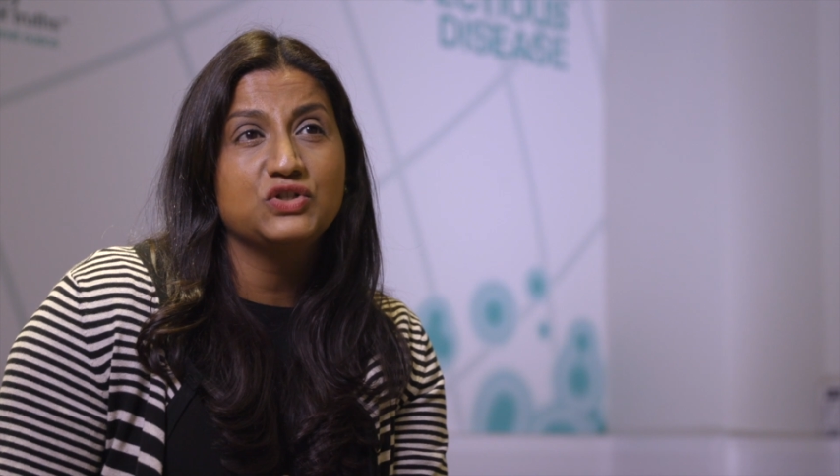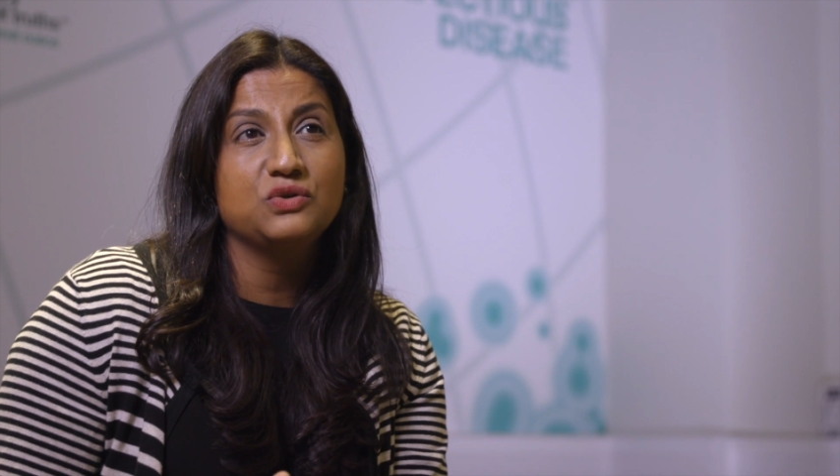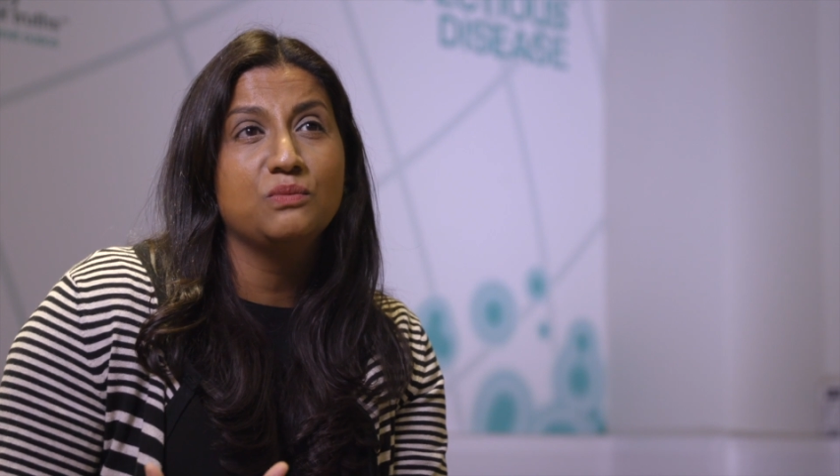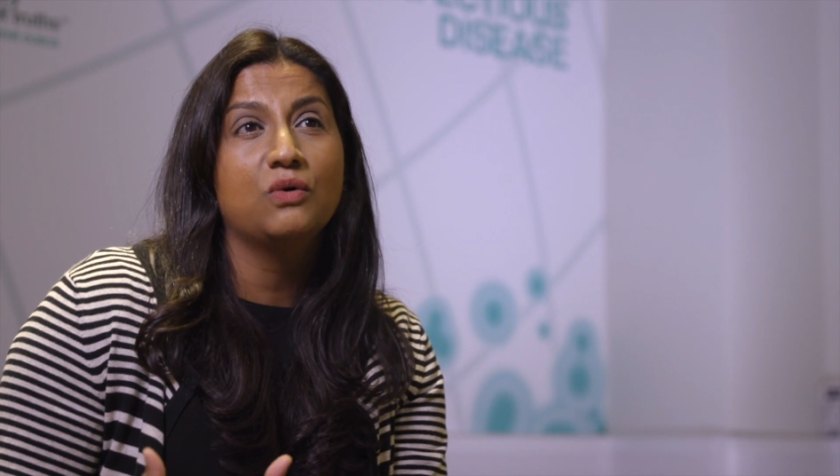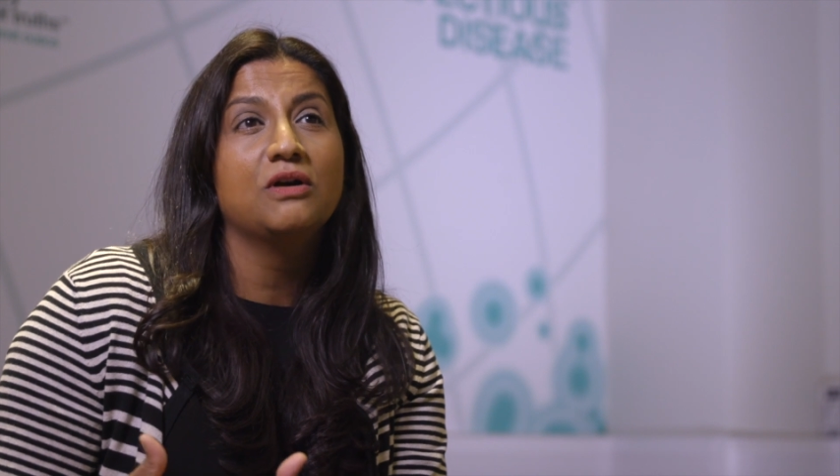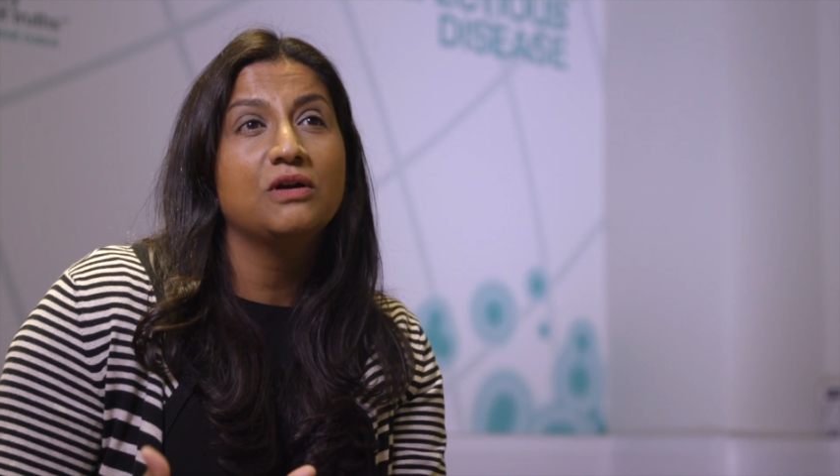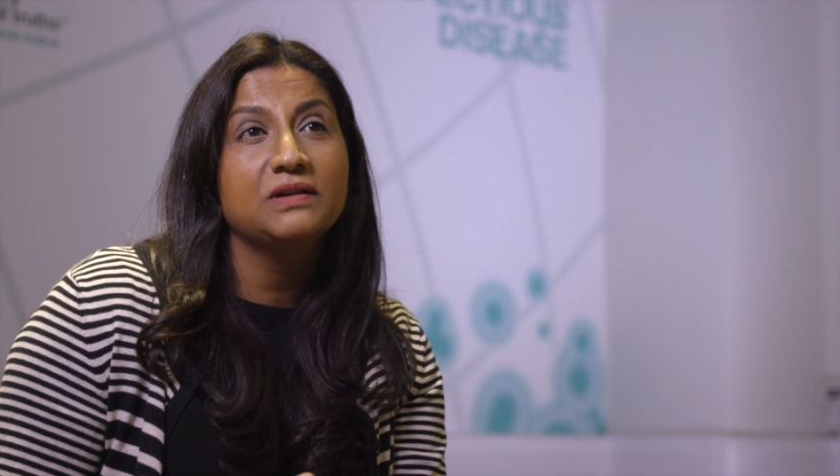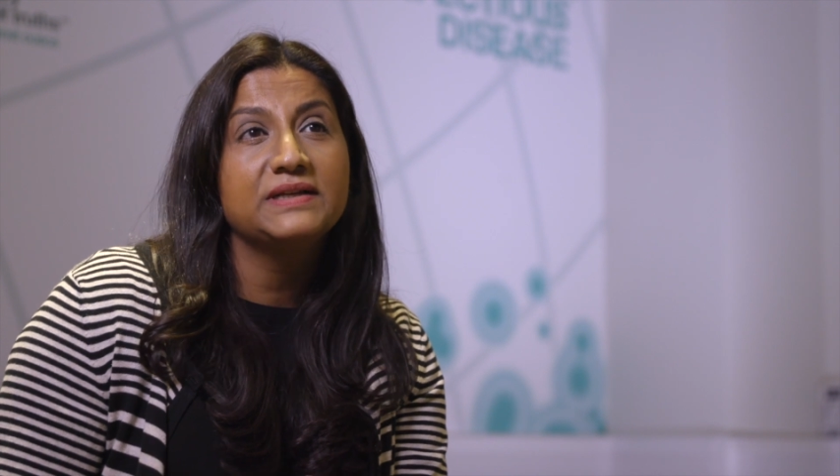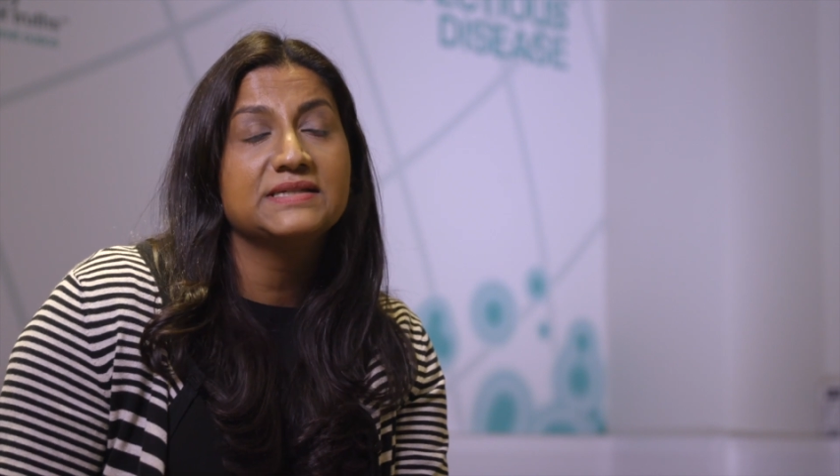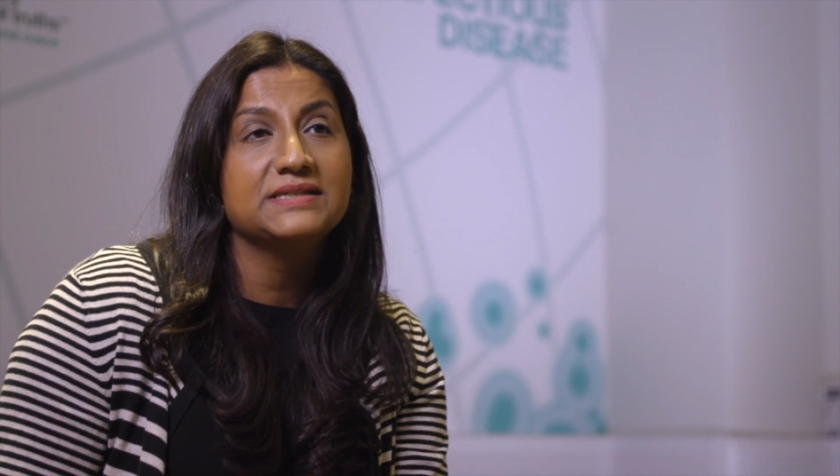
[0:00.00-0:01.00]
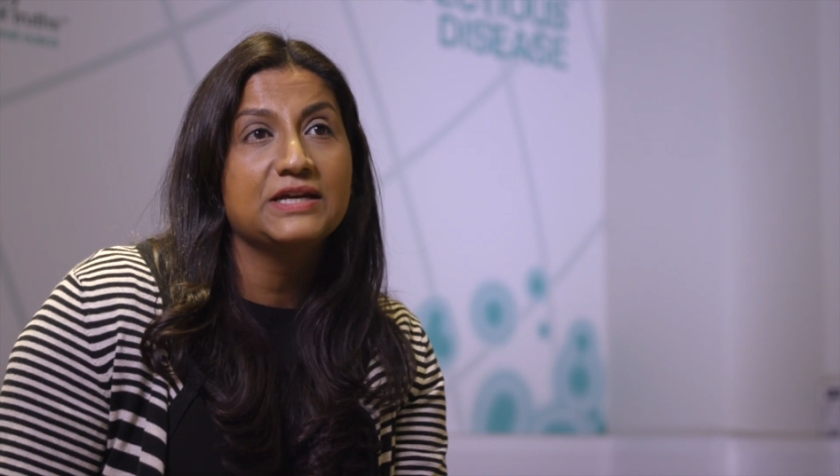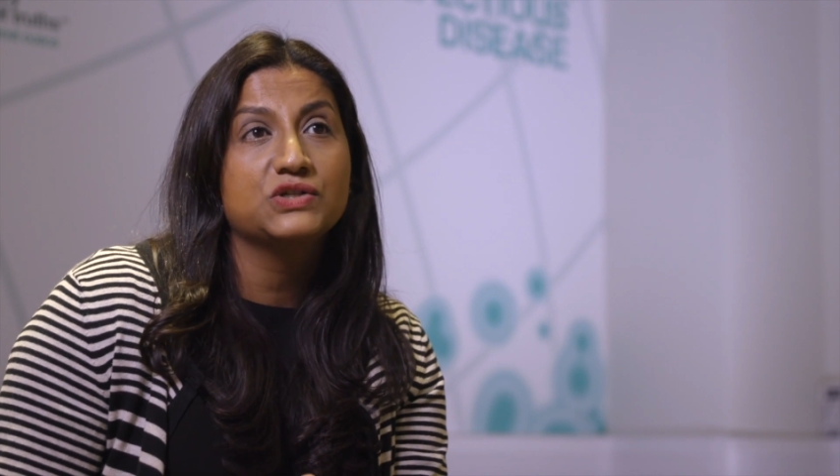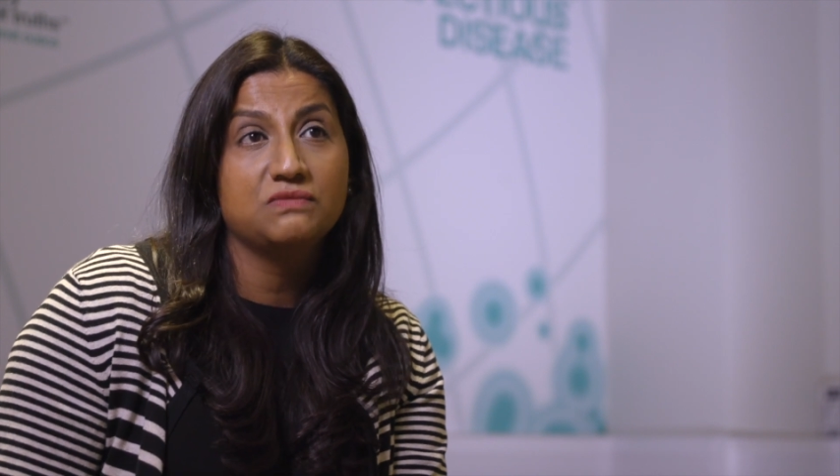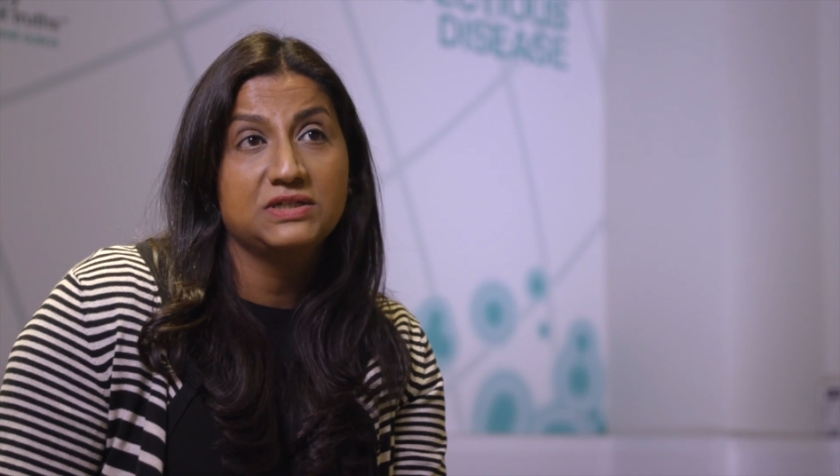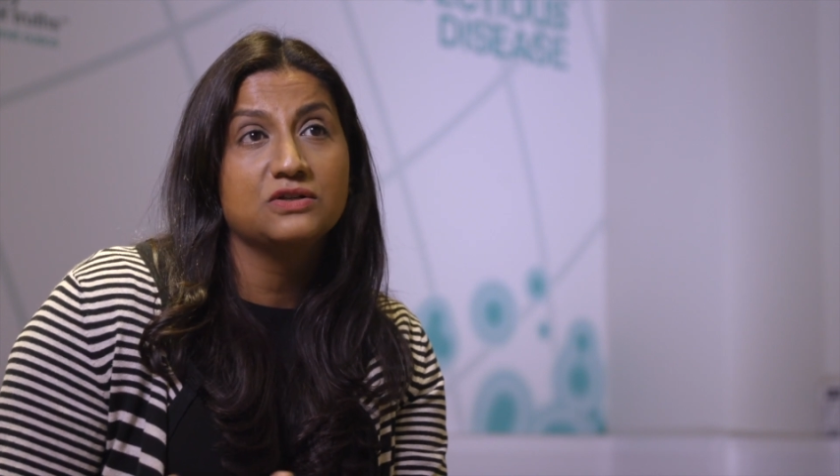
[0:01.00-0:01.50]
do more early
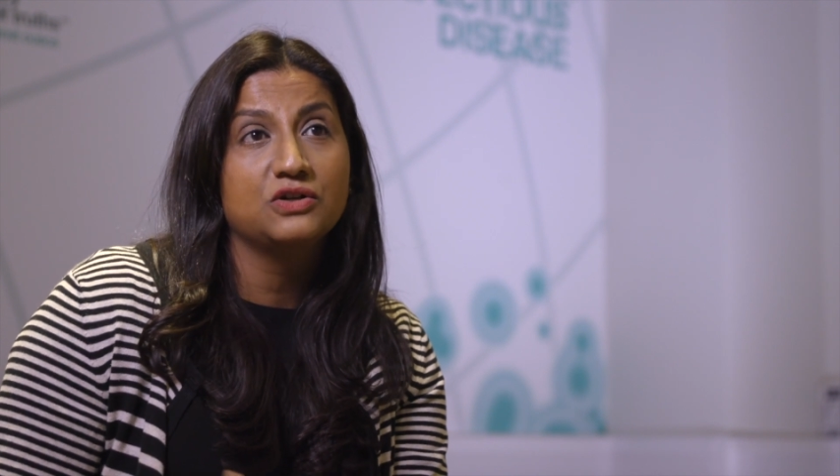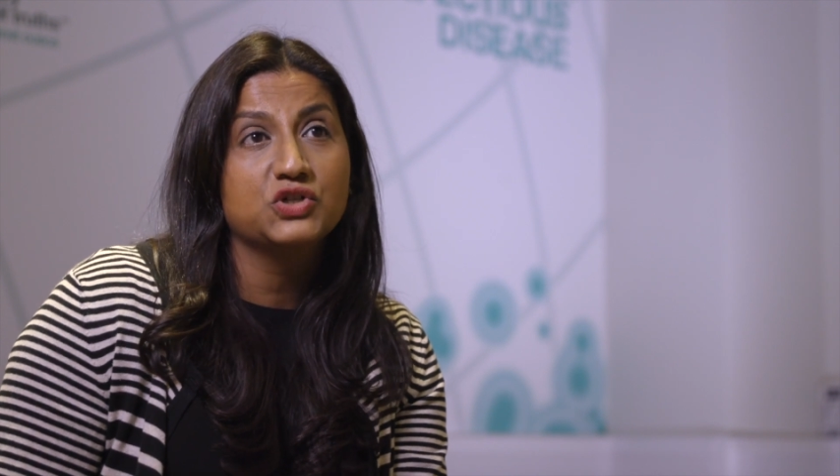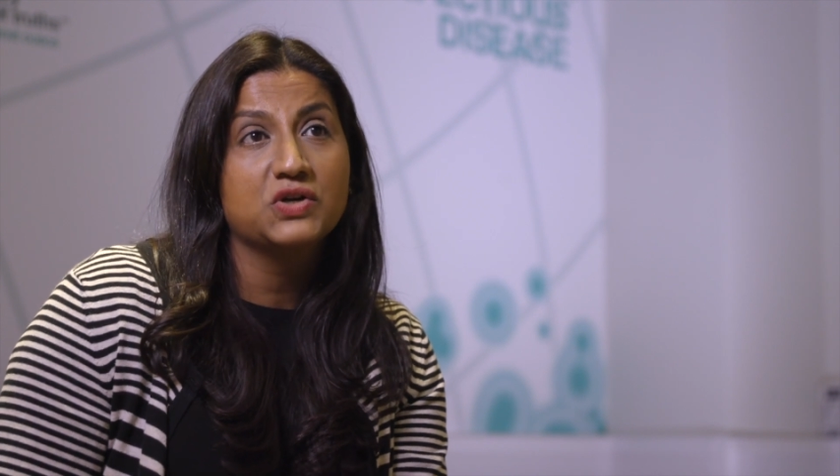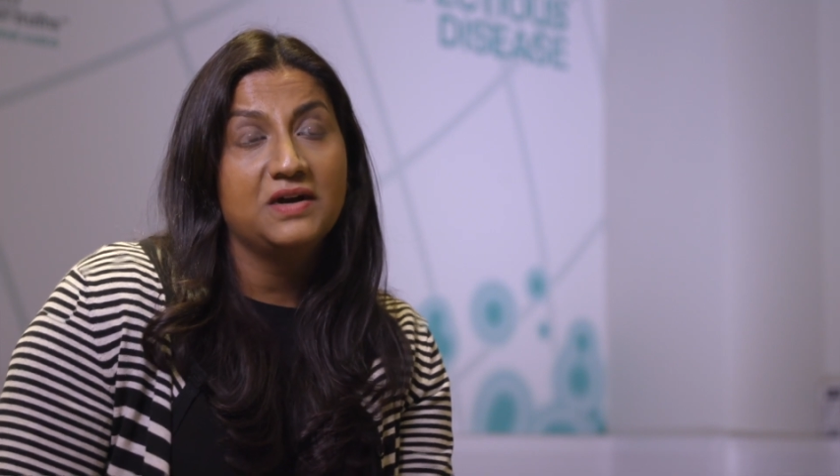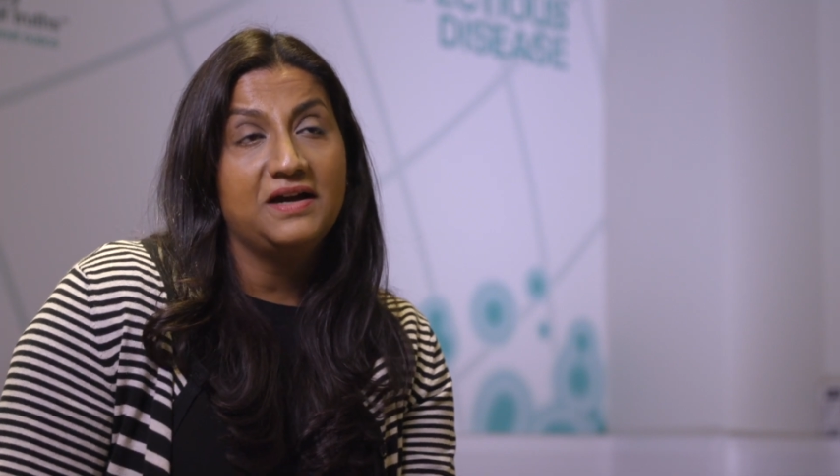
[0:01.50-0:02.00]
stage research.